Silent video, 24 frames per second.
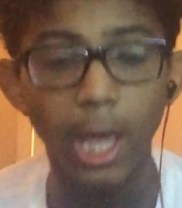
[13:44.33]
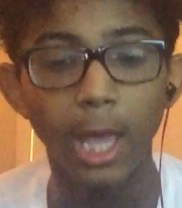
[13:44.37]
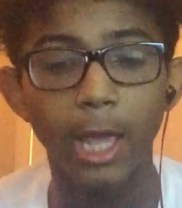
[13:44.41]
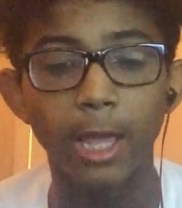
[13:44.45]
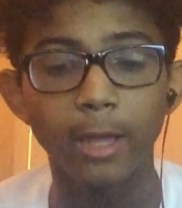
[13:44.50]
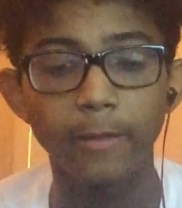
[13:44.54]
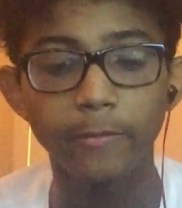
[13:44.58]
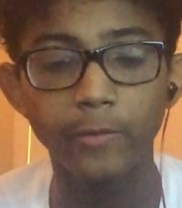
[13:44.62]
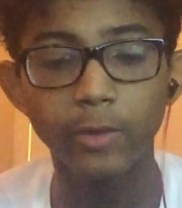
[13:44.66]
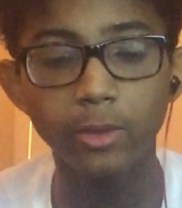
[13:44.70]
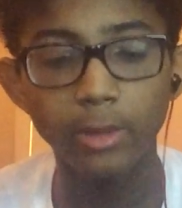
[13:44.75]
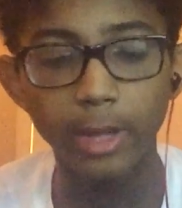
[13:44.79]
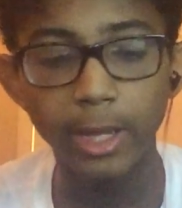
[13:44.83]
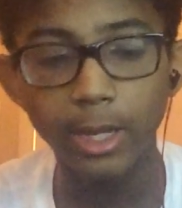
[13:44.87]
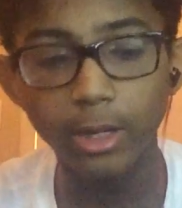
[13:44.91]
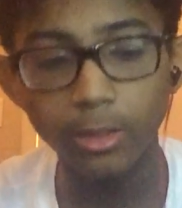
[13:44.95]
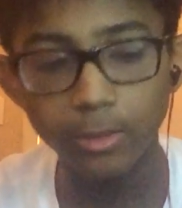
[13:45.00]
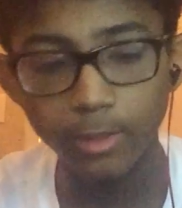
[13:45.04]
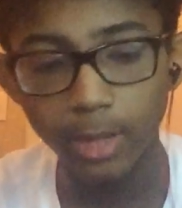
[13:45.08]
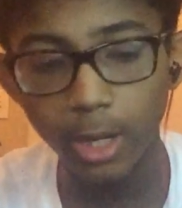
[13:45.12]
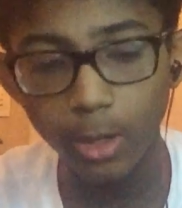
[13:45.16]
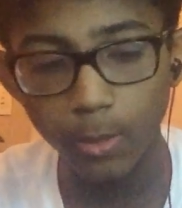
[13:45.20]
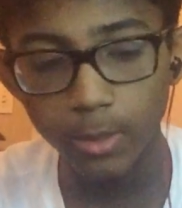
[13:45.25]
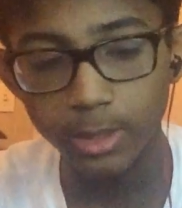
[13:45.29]
If you hang
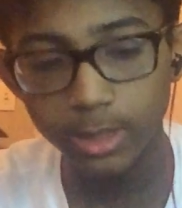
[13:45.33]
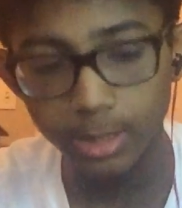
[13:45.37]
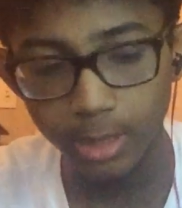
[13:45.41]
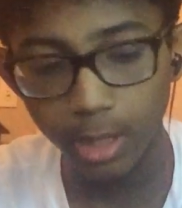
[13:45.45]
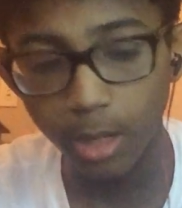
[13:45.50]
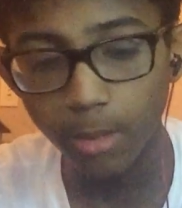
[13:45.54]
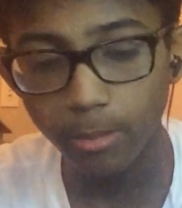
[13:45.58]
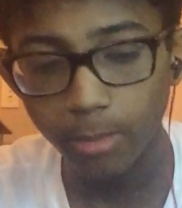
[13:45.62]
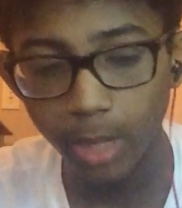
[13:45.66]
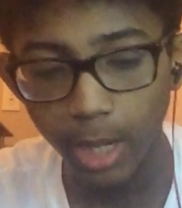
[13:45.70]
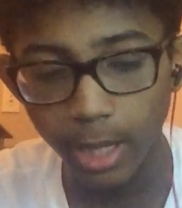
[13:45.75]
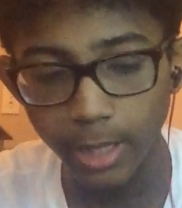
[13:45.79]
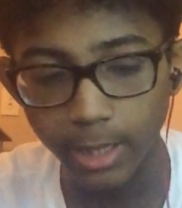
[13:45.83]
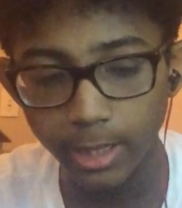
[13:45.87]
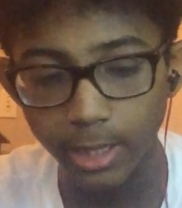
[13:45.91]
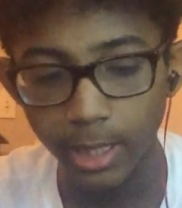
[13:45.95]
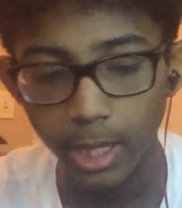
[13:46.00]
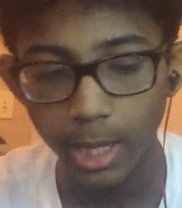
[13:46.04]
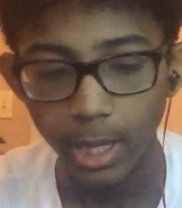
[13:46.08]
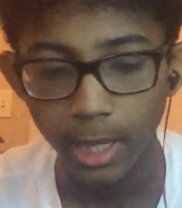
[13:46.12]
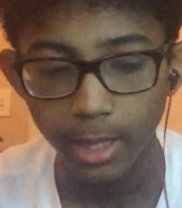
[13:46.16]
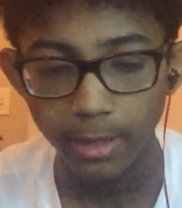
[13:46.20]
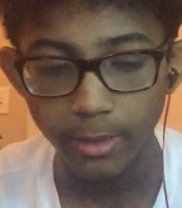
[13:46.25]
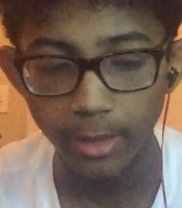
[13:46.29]
around with somebody
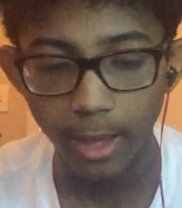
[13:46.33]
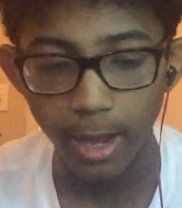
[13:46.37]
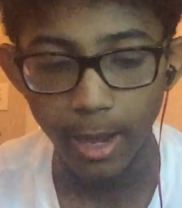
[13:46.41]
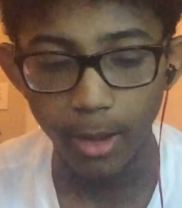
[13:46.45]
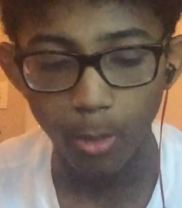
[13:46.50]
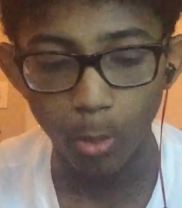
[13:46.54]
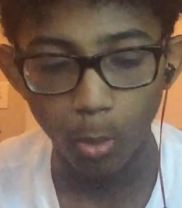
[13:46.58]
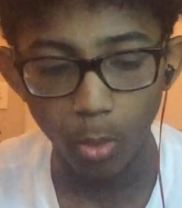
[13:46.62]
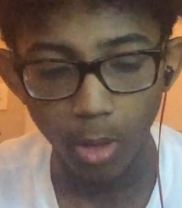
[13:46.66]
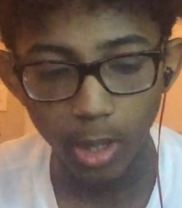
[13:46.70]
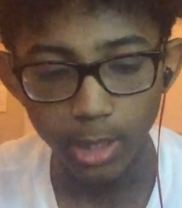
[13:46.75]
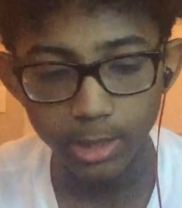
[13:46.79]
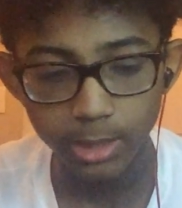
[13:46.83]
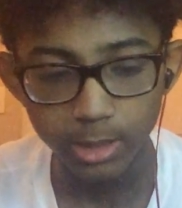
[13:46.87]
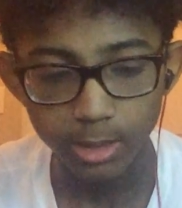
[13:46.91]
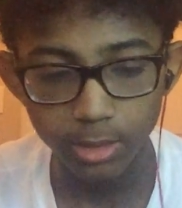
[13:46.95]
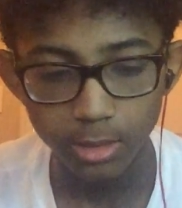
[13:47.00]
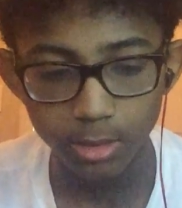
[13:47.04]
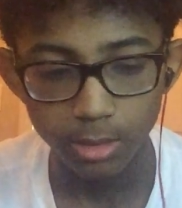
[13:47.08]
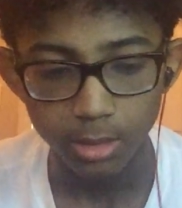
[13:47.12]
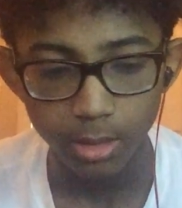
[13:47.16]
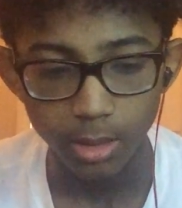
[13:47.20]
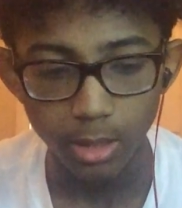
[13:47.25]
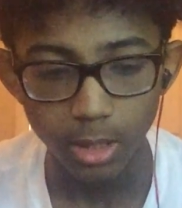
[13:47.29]
that
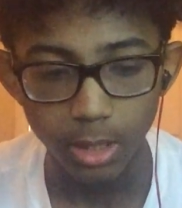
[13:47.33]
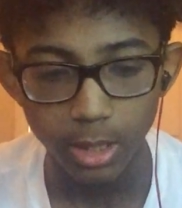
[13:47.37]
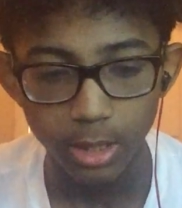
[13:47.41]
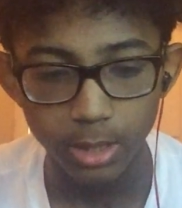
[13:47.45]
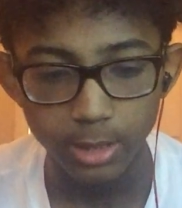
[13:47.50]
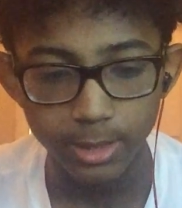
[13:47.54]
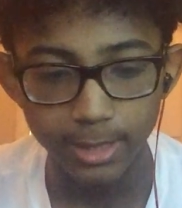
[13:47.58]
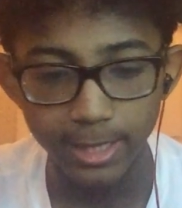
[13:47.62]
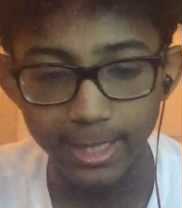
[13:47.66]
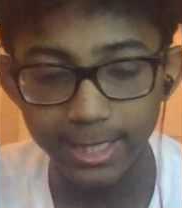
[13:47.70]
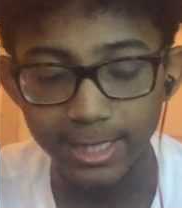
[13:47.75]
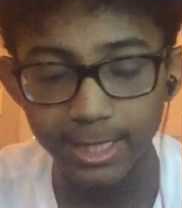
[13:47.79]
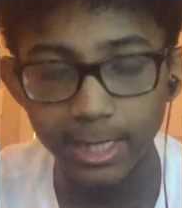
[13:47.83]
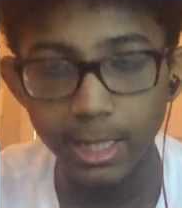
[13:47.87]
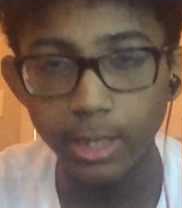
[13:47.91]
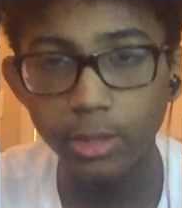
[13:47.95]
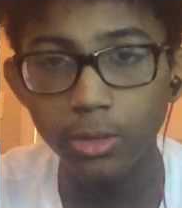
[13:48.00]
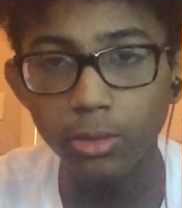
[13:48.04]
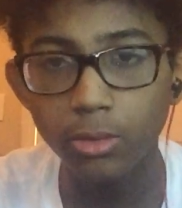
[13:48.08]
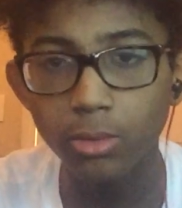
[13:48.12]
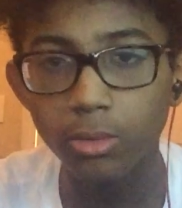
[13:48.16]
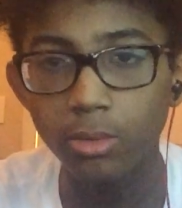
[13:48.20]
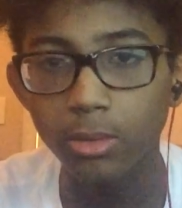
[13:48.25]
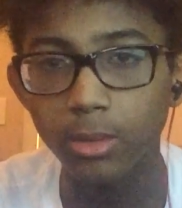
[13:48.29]
wants to see
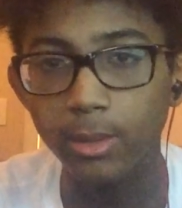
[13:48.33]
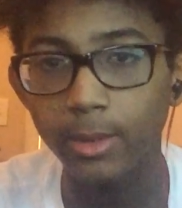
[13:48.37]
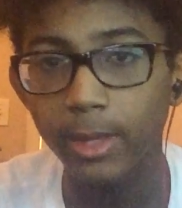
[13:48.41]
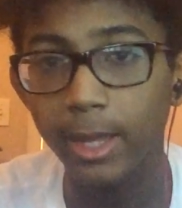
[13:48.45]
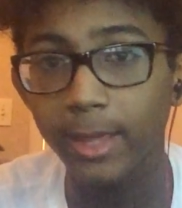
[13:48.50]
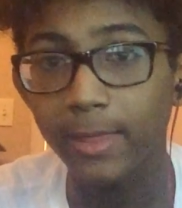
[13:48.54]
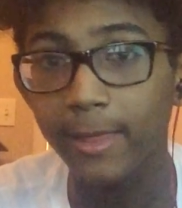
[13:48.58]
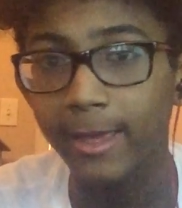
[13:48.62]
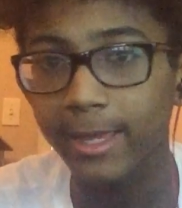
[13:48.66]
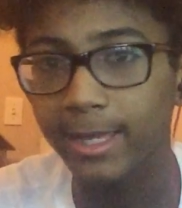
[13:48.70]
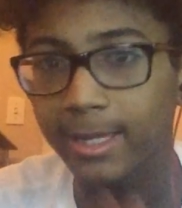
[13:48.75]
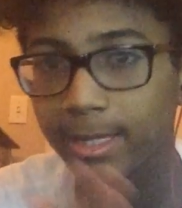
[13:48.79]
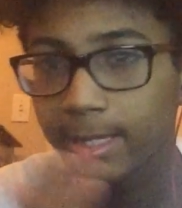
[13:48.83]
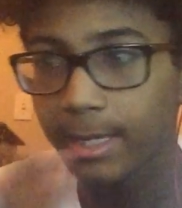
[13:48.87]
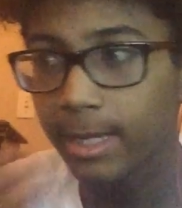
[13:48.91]
you, that